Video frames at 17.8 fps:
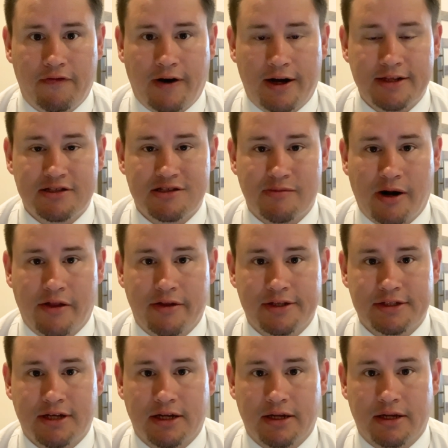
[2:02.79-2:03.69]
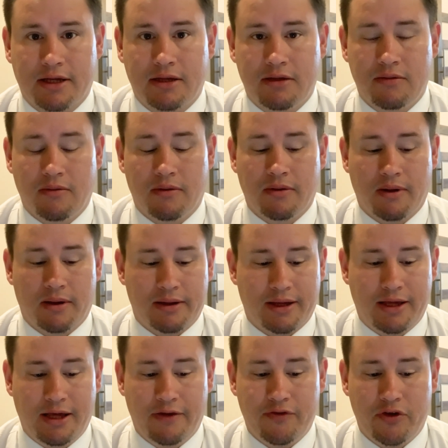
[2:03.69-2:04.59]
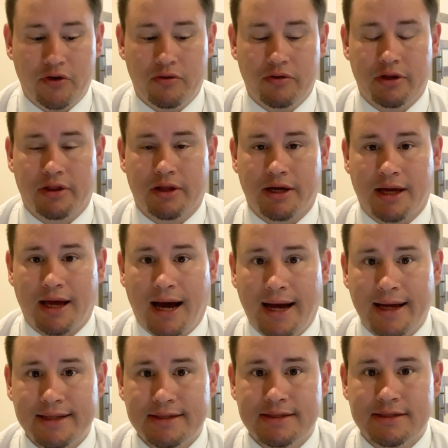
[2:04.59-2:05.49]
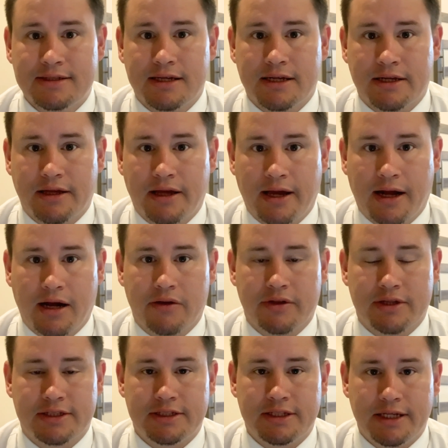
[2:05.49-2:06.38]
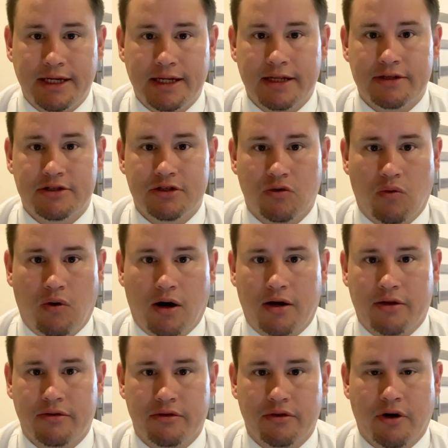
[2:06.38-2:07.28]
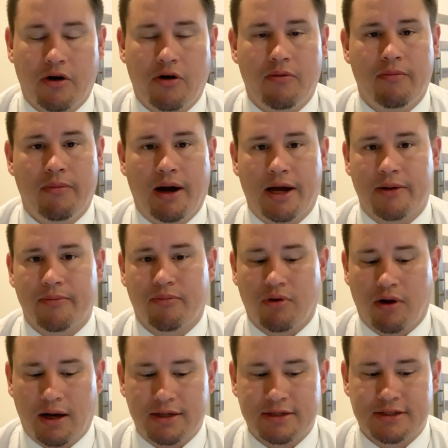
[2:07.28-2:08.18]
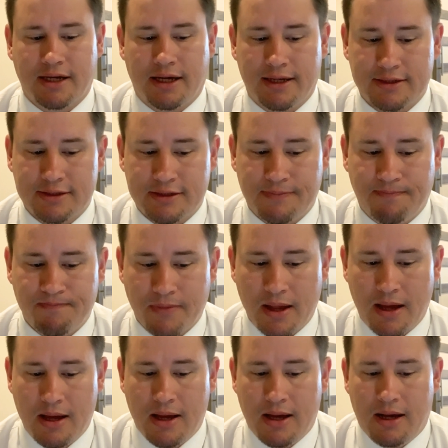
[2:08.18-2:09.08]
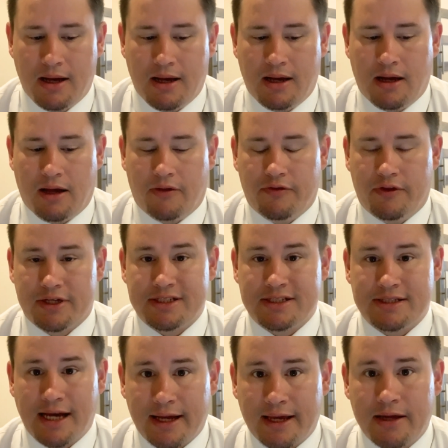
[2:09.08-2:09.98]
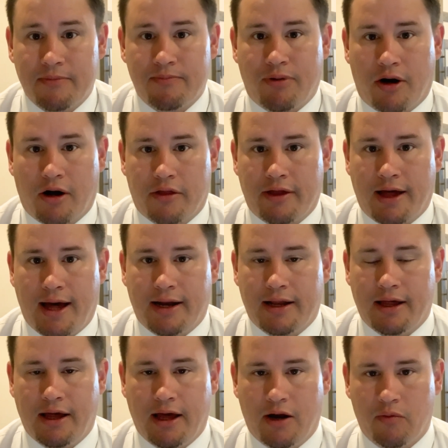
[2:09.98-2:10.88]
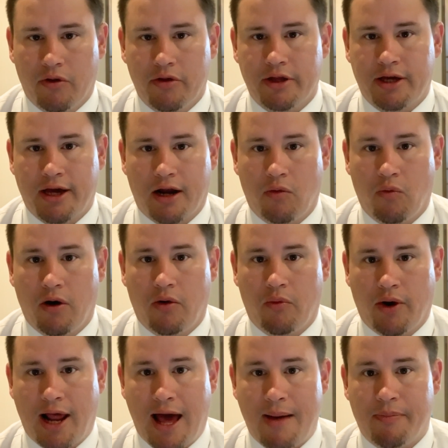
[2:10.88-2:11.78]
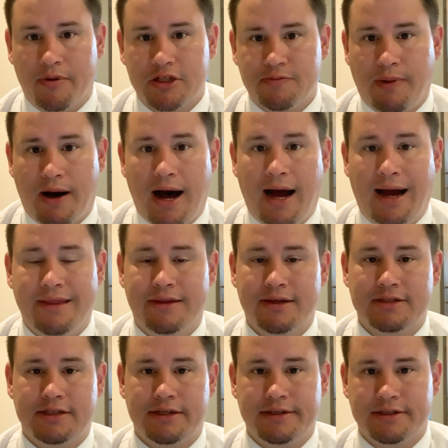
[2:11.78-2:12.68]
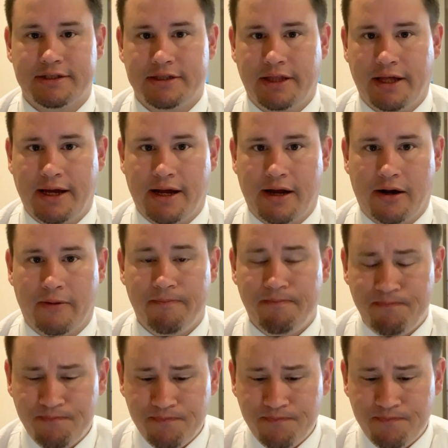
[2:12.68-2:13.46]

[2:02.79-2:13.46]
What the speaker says: Find somebody that's going to give you the guidance and care that's needed to walk through the home buying process. The second part of that, and really kind of what happens behind the scenes there,